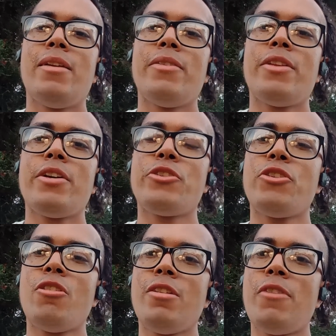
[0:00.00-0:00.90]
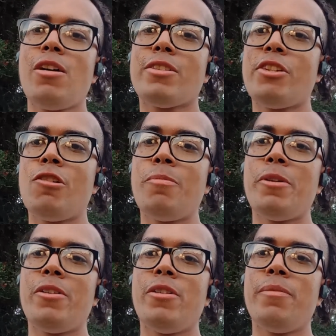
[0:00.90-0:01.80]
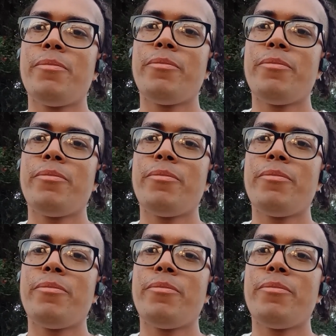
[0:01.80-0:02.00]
the start of October